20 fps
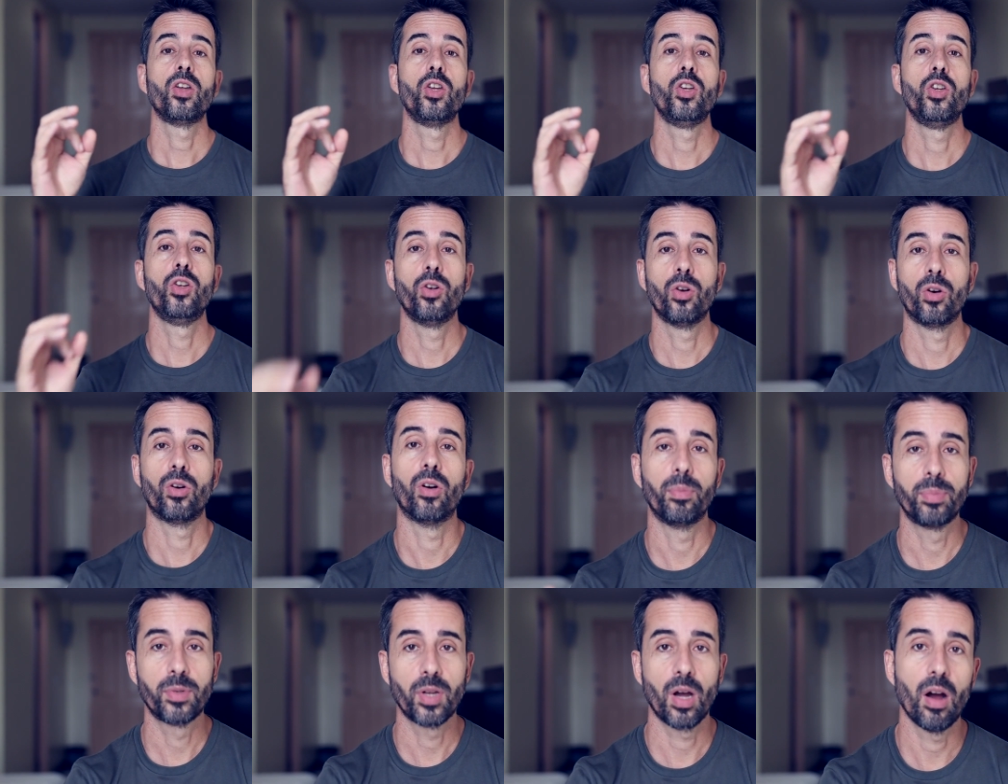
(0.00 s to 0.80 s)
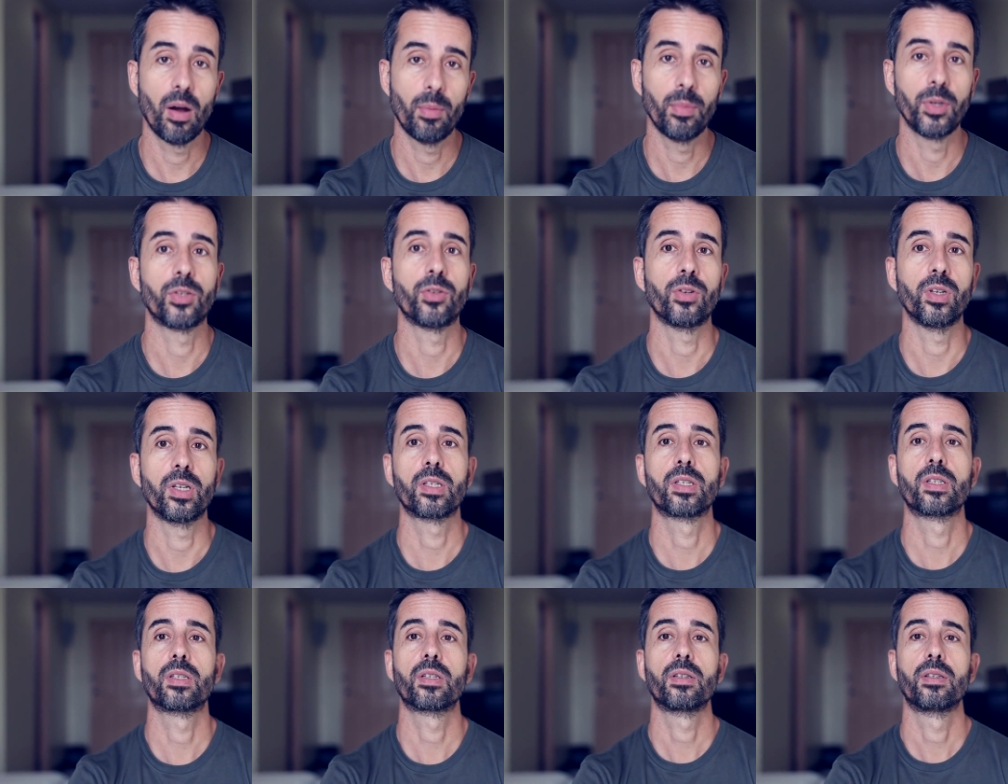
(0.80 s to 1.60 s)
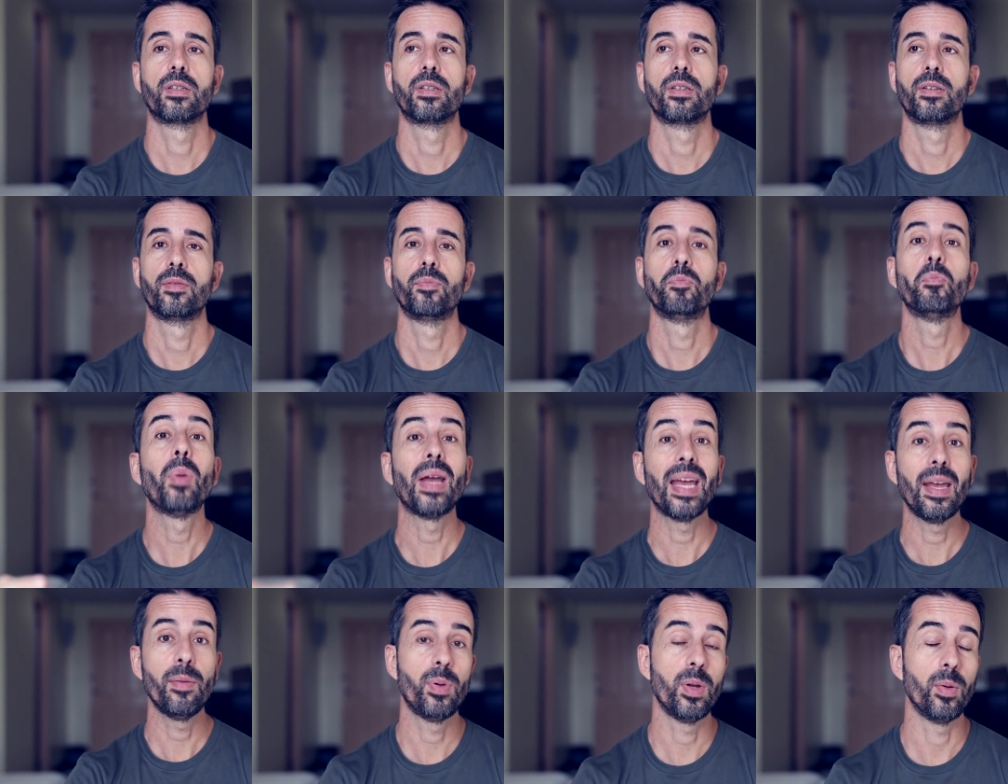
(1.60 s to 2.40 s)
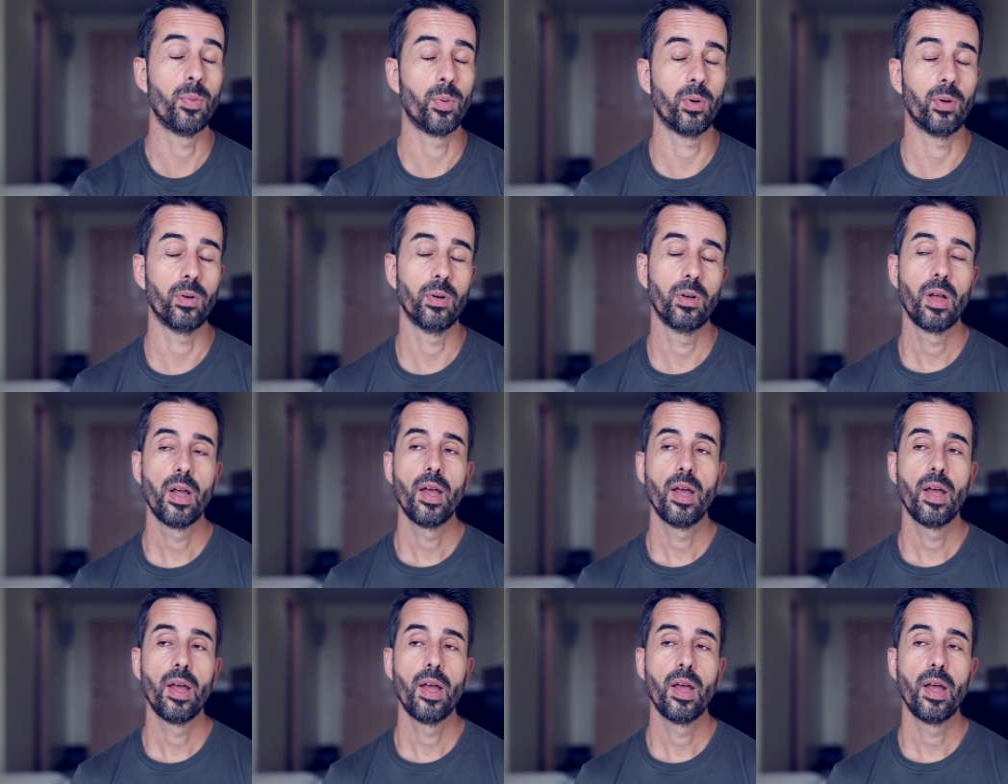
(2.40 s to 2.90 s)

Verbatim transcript: your optometrist. Pay people.